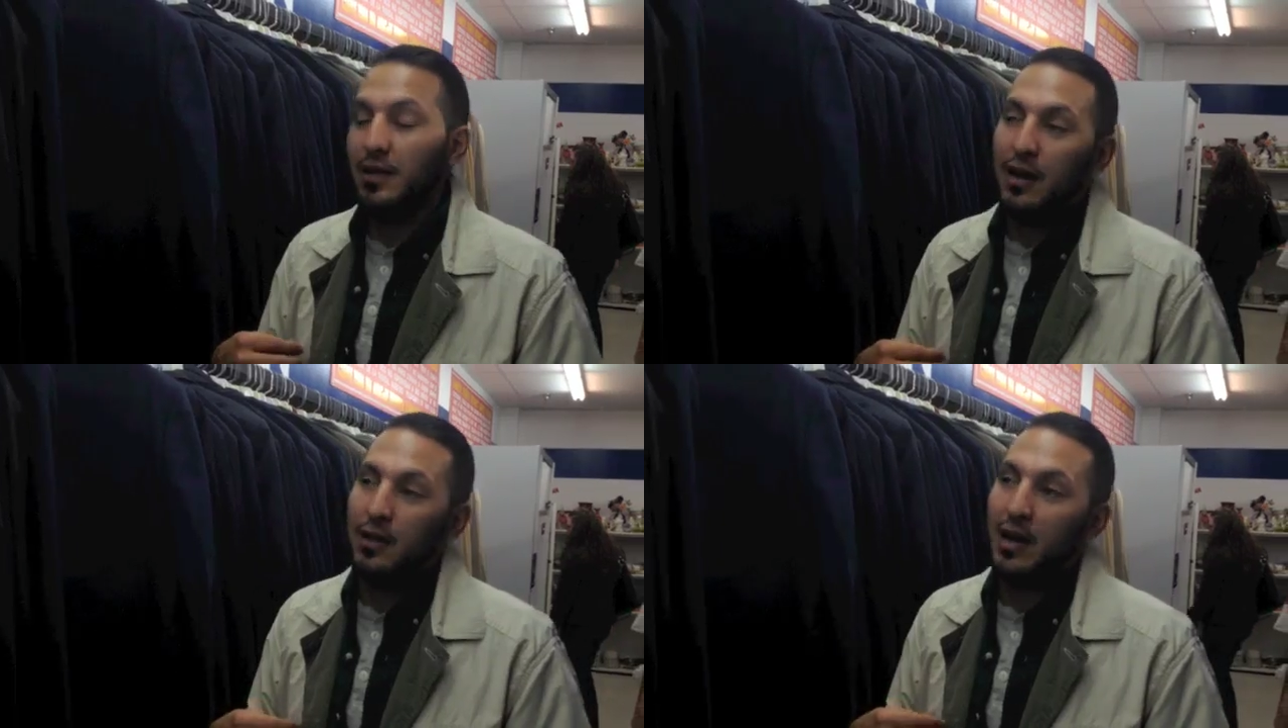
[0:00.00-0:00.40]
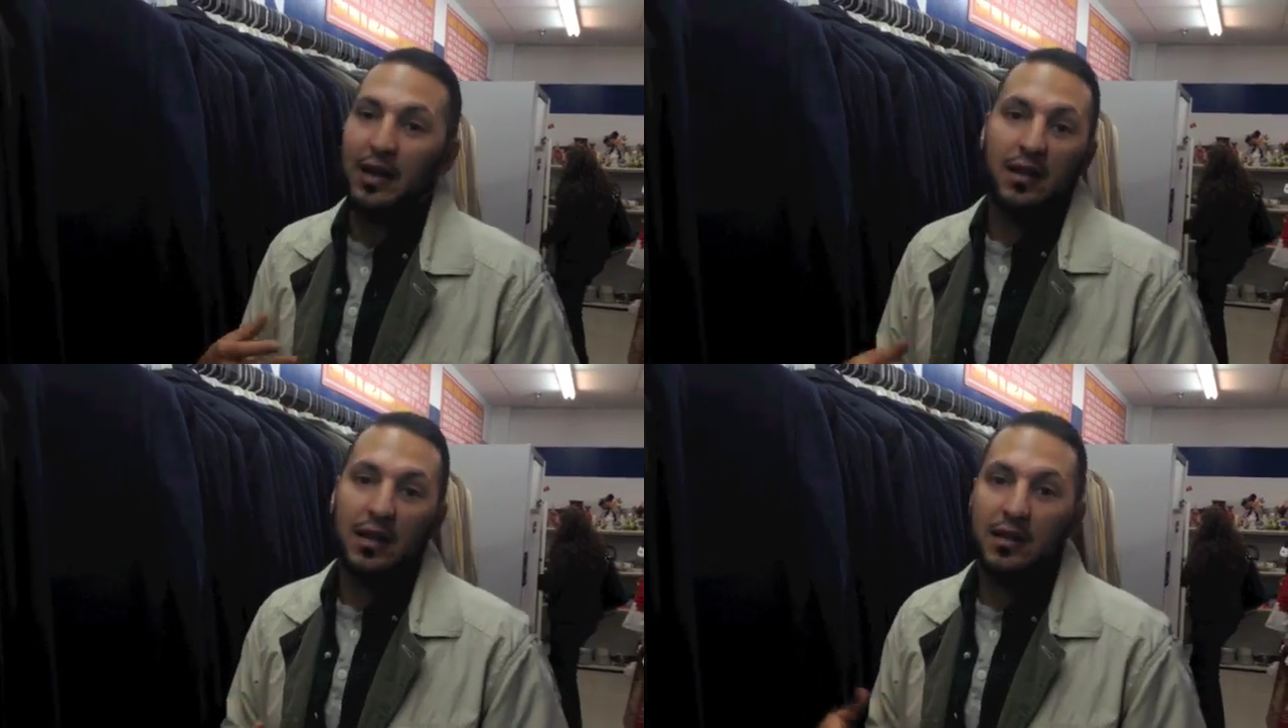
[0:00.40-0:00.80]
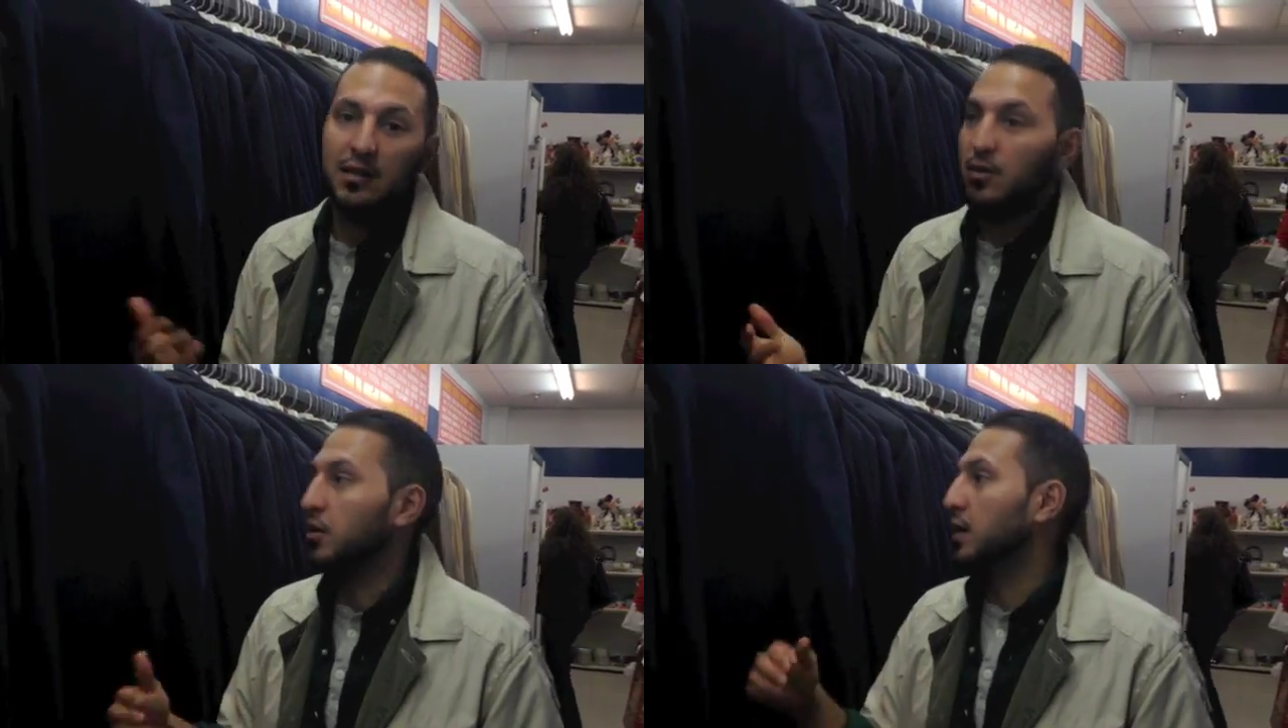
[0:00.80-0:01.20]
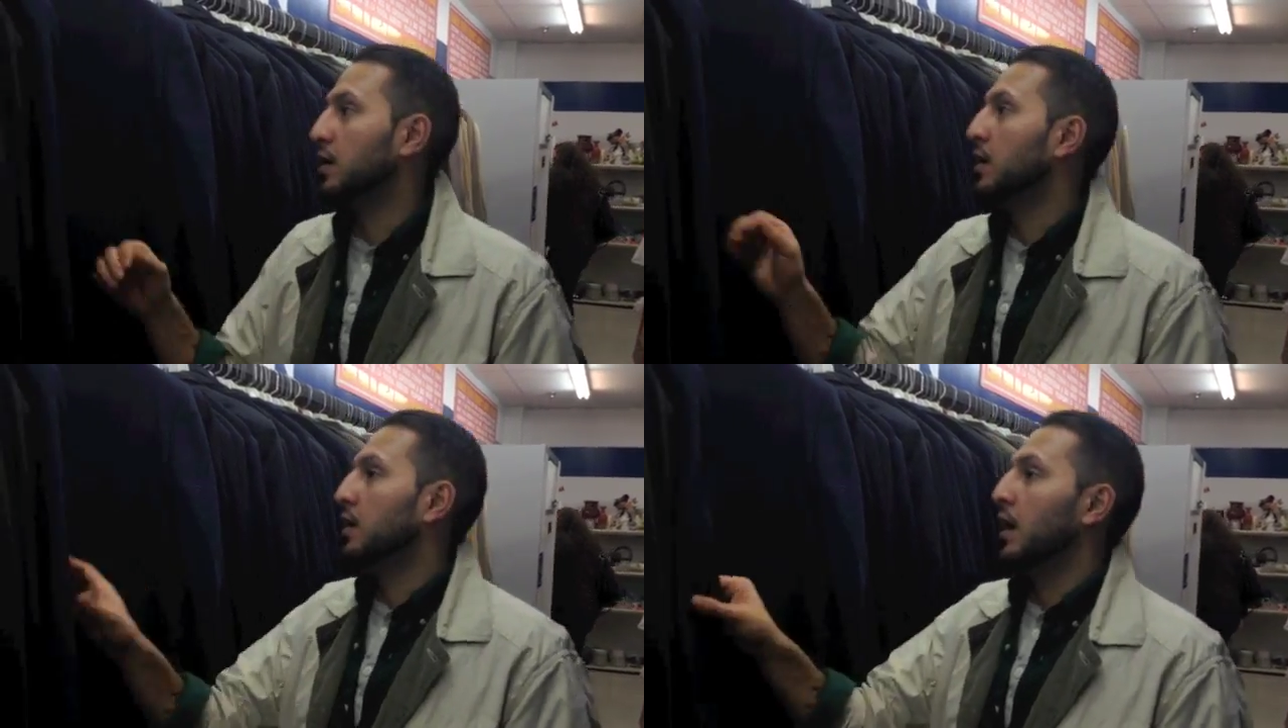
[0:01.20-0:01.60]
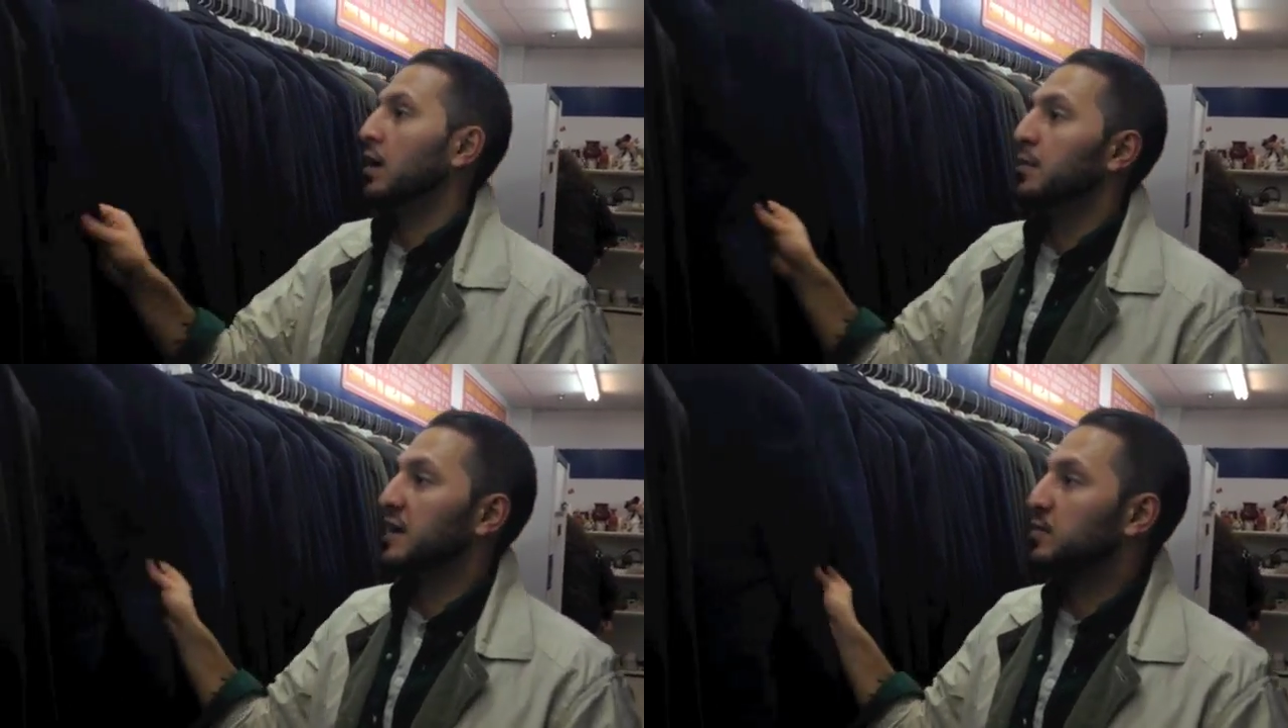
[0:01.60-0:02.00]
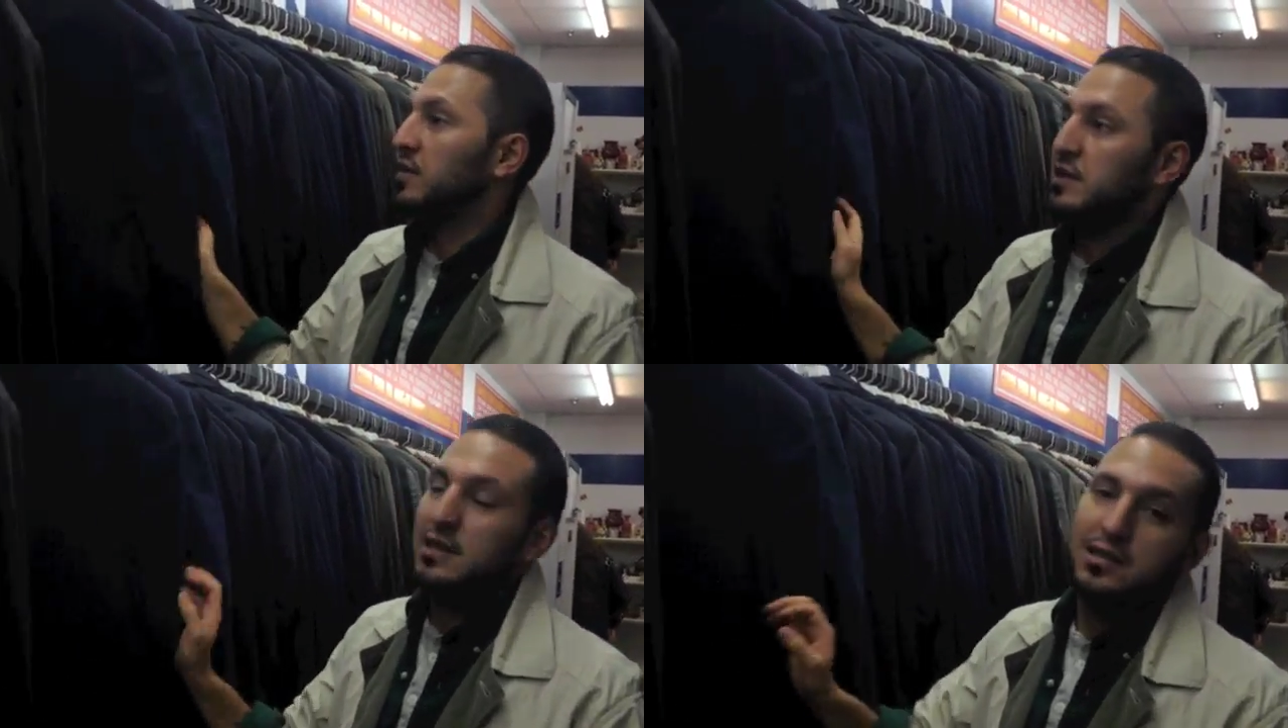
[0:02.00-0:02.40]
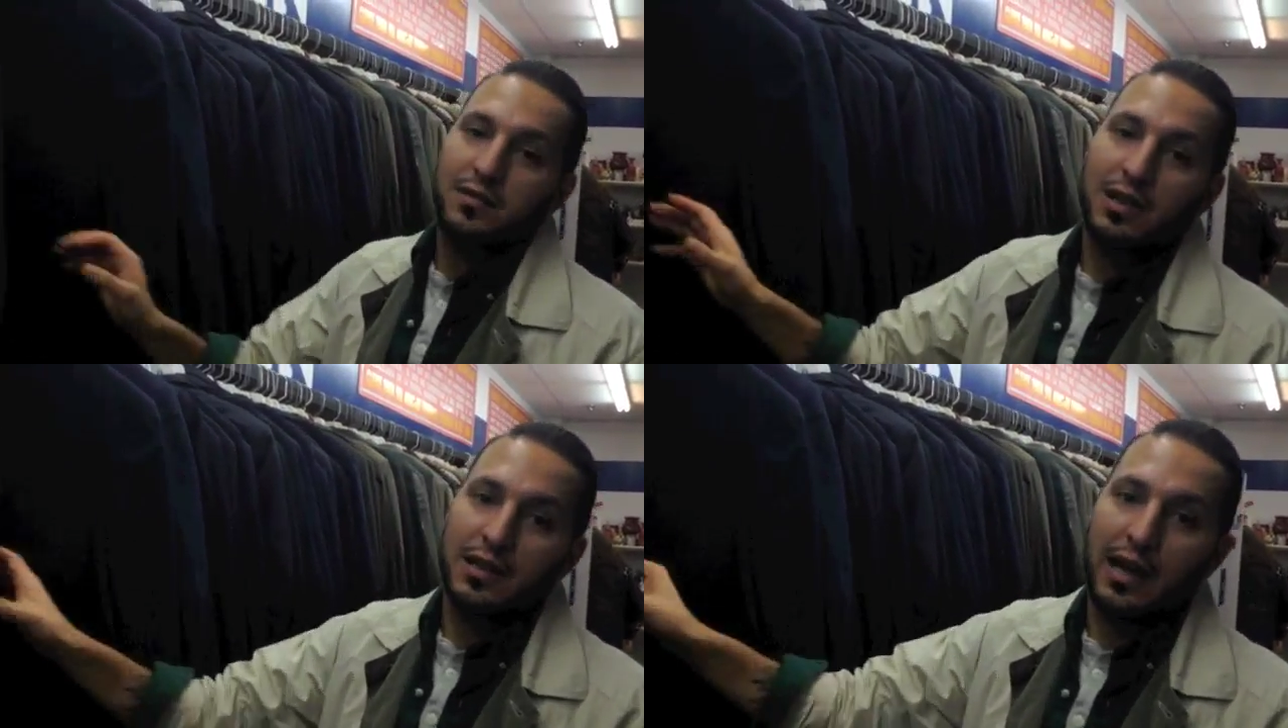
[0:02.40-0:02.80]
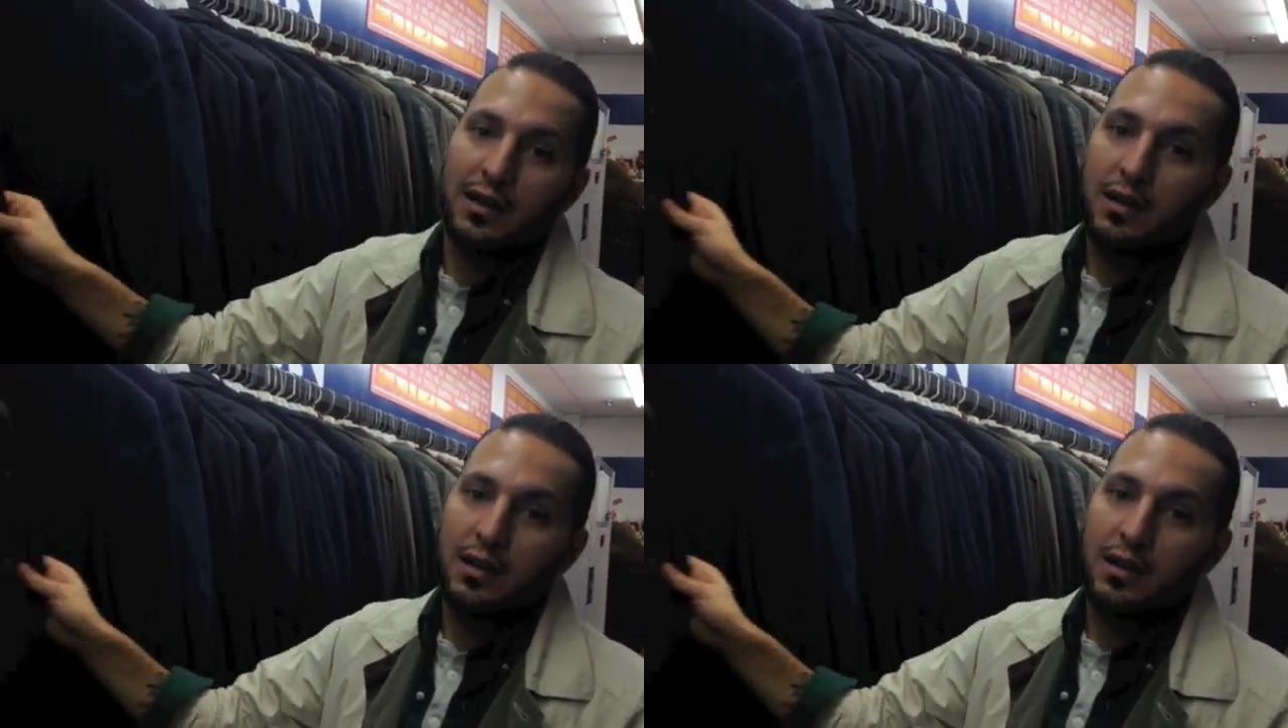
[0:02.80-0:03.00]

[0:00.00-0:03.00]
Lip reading: Henleys or baseball tees, stuff like that.